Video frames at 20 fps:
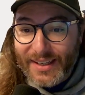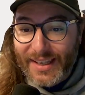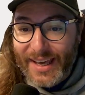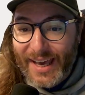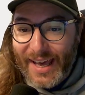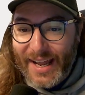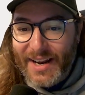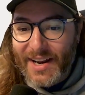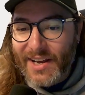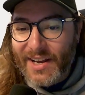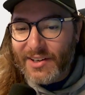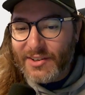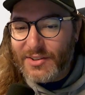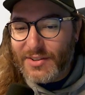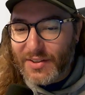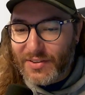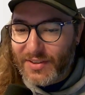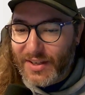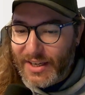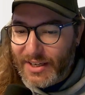And here's
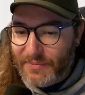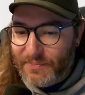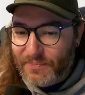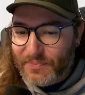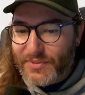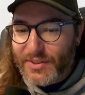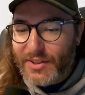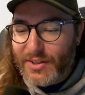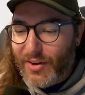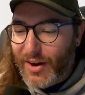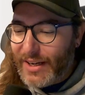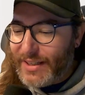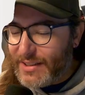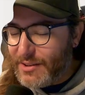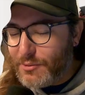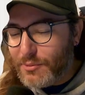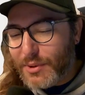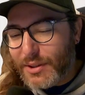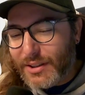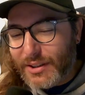the thing, you know, I
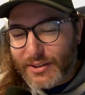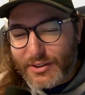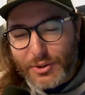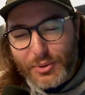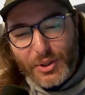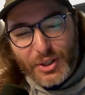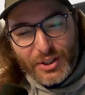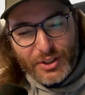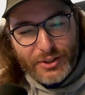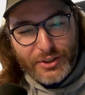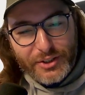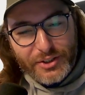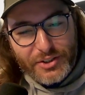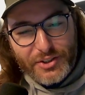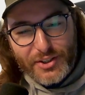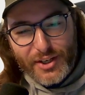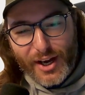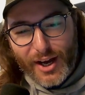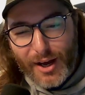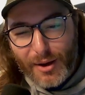didn't really do a good
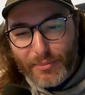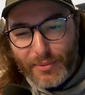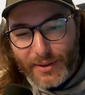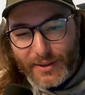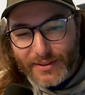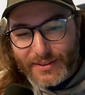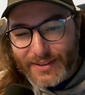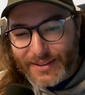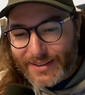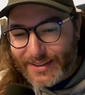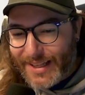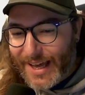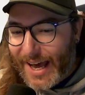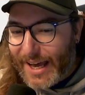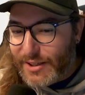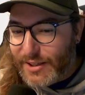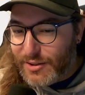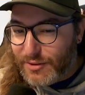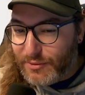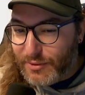job in the
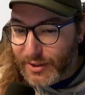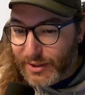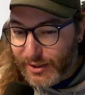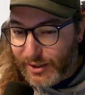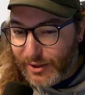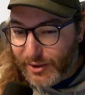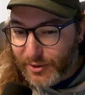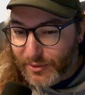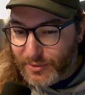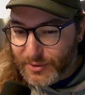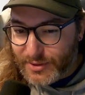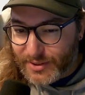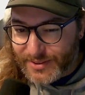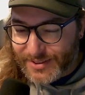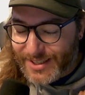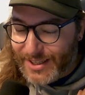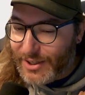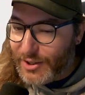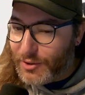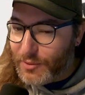last video, the
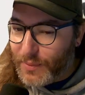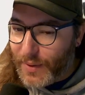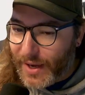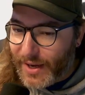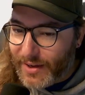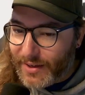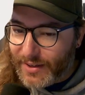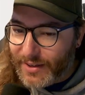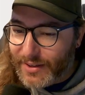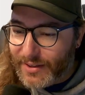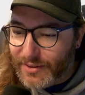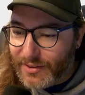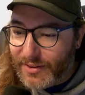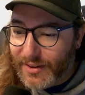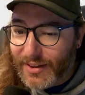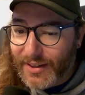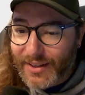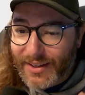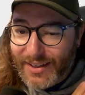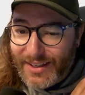tier
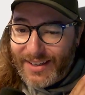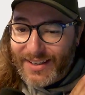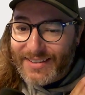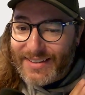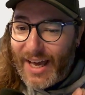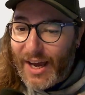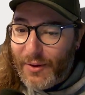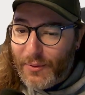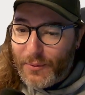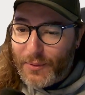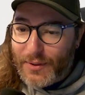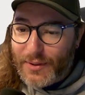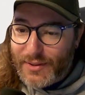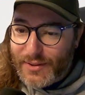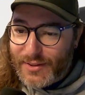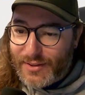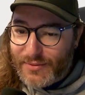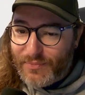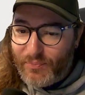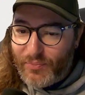ranking.
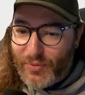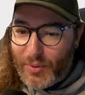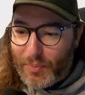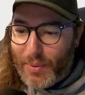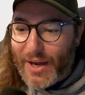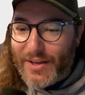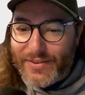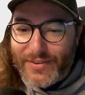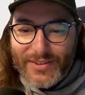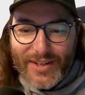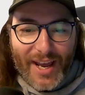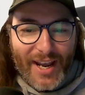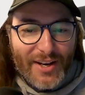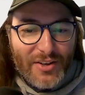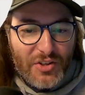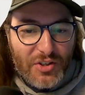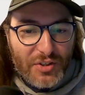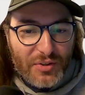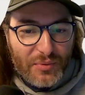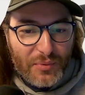The
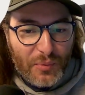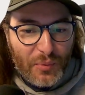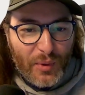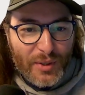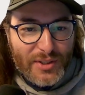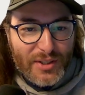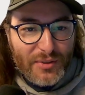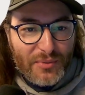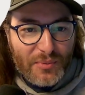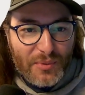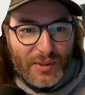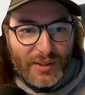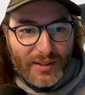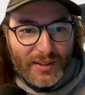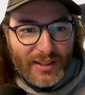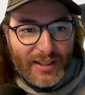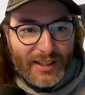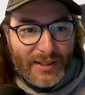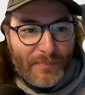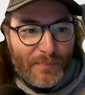presentation wasn't
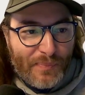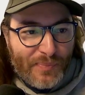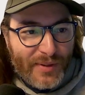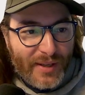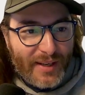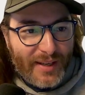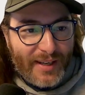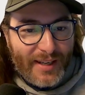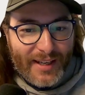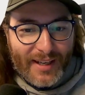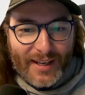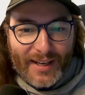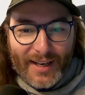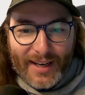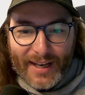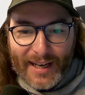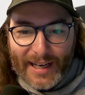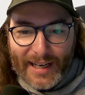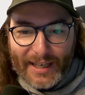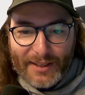really
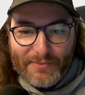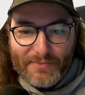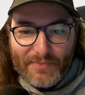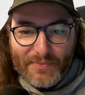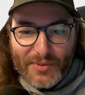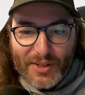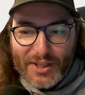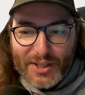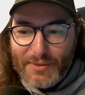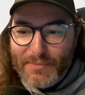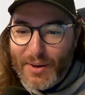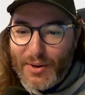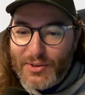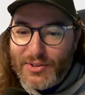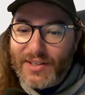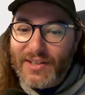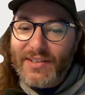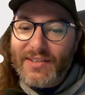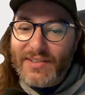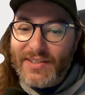the
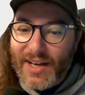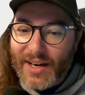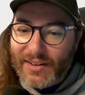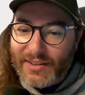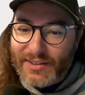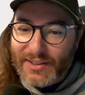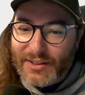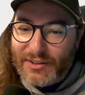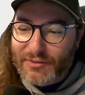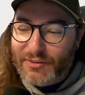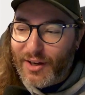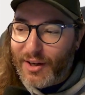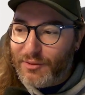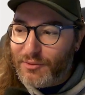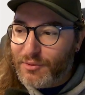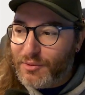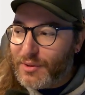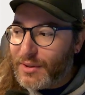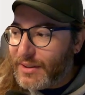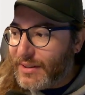most conductive
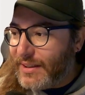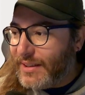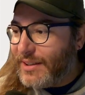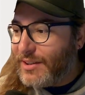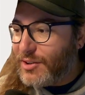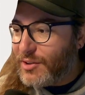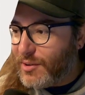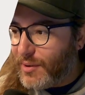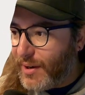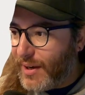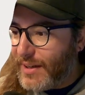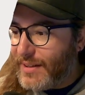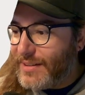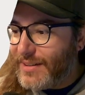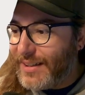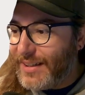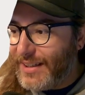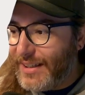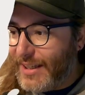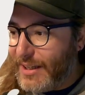of really trying
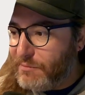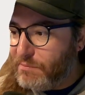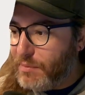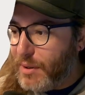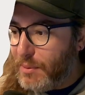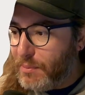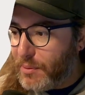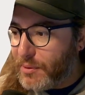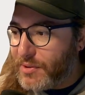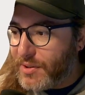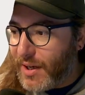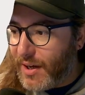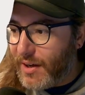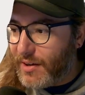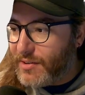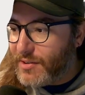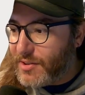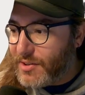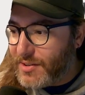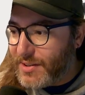to get people to
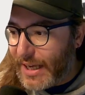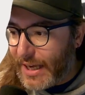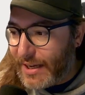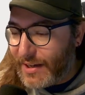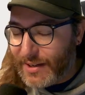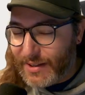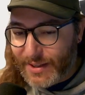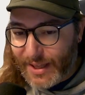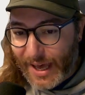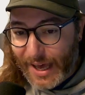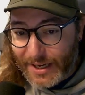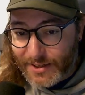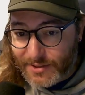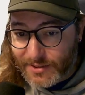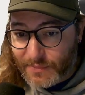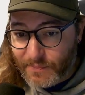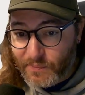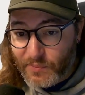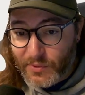understand that